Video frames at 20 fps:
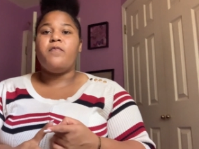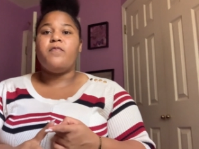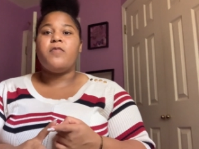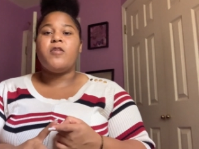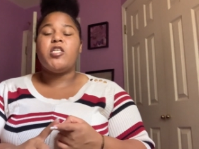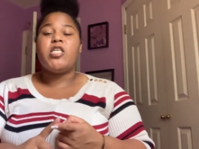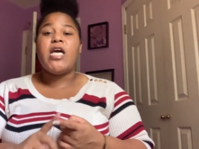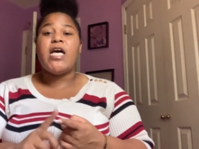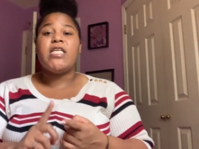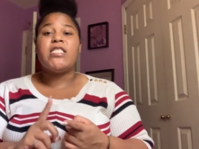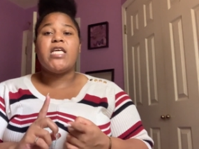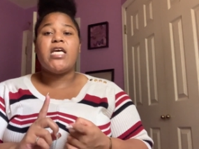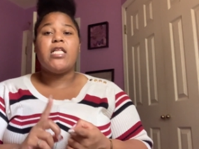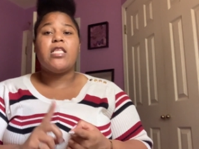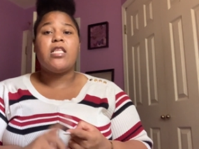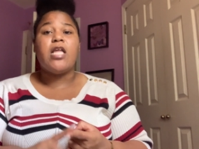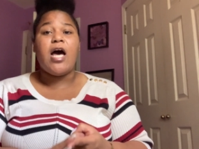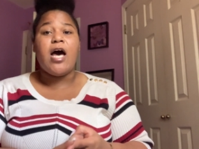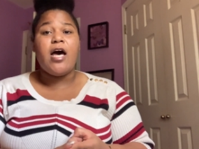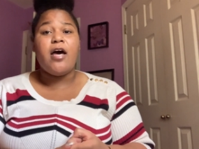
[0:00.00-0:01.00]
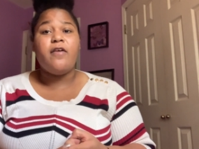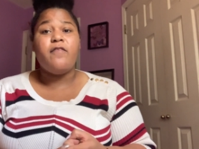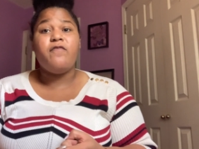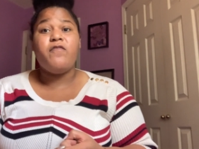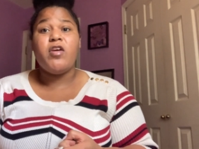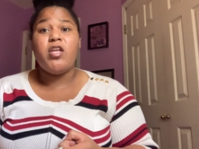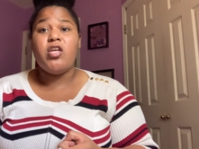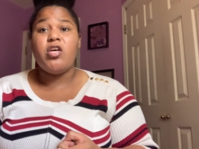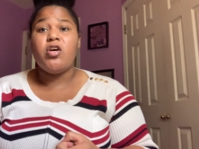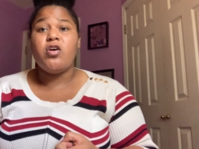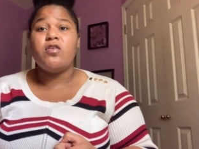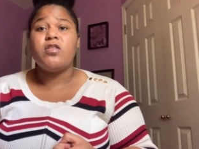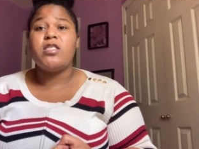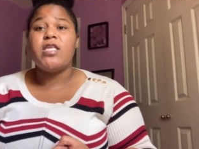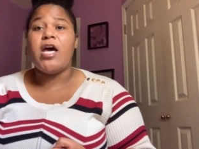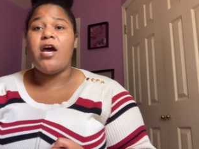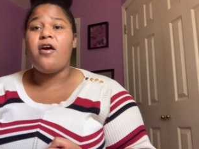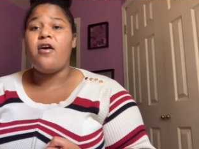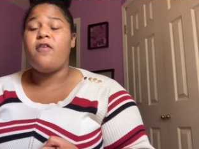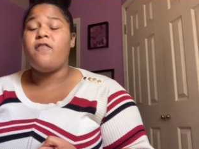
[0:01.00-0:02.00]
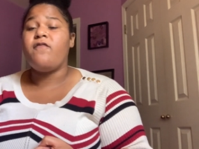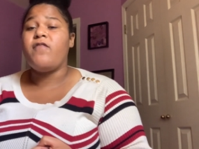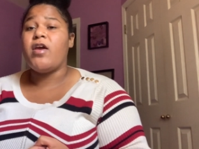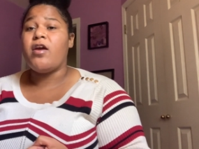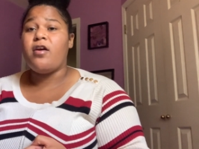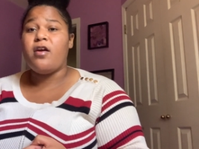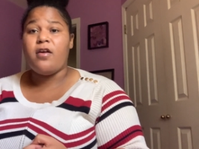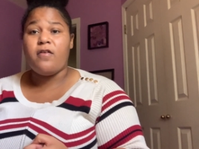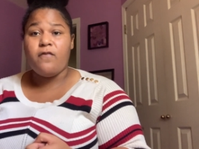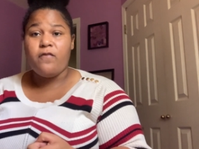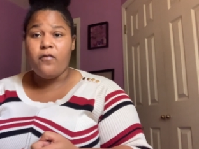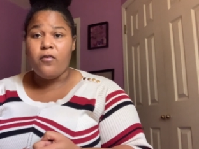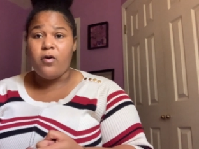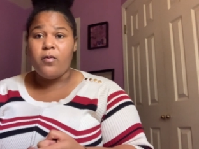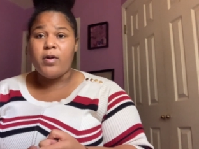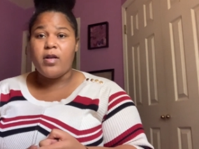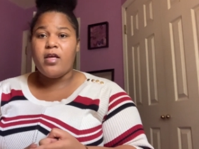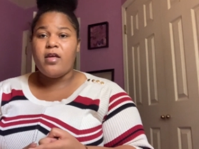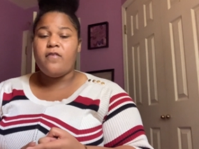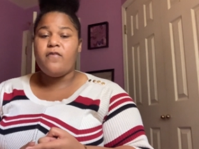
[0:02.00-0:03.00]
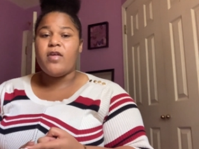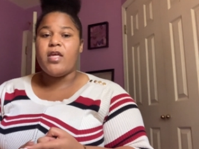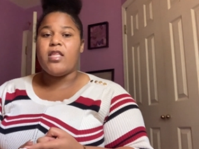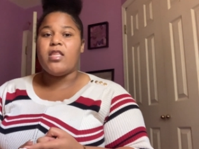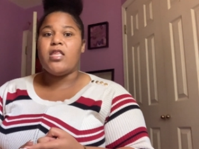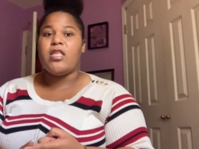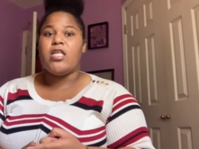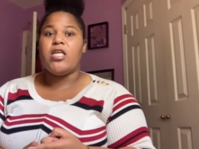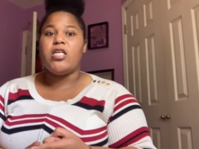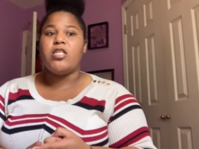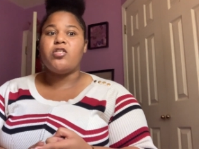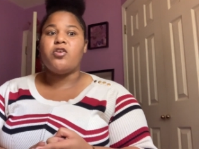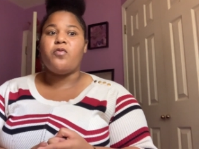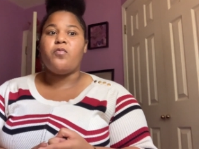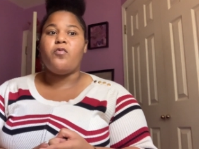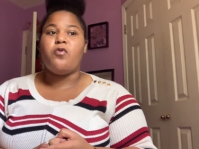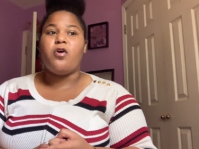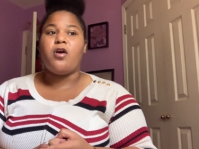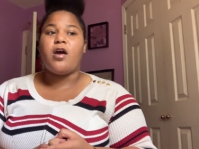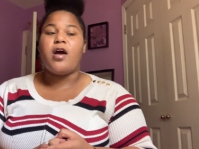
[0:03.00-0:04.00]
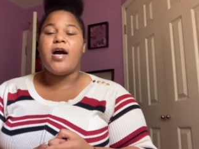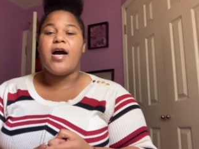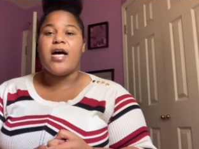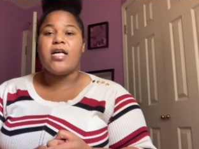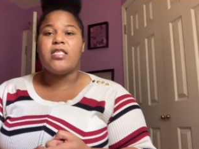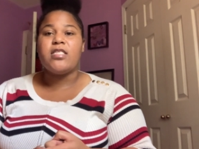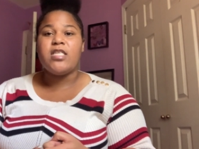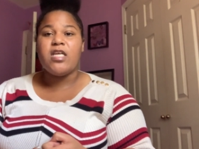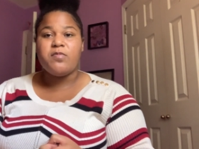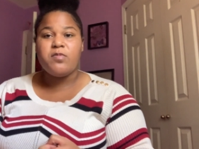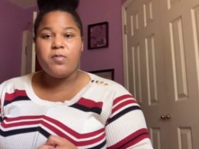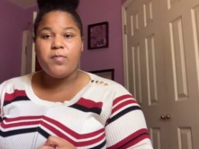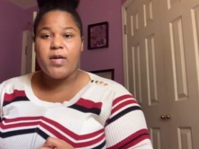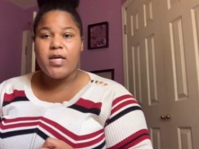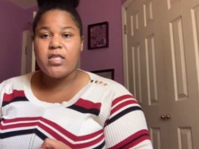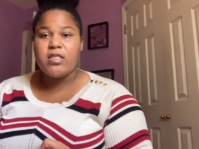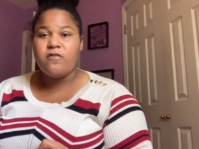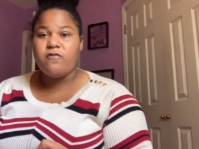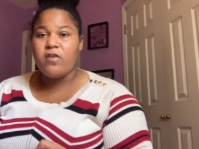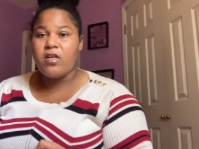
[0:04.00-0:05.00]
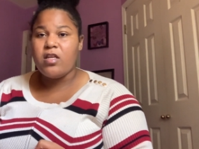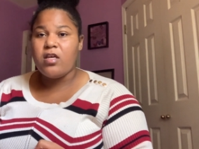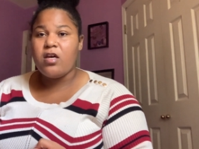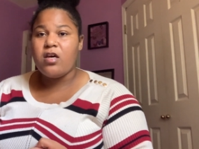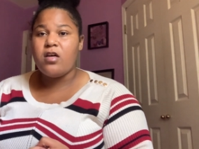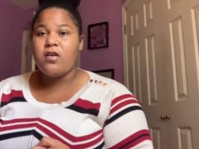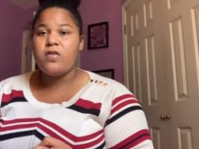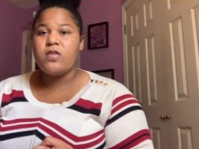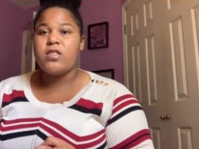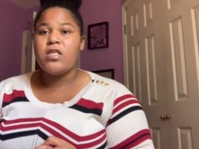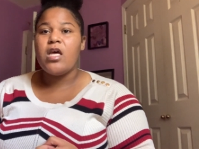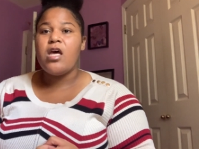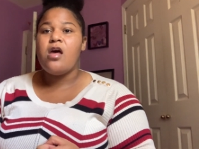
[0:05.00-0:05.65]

She has a lot of videos that are very informative, and these are more concept-based videos.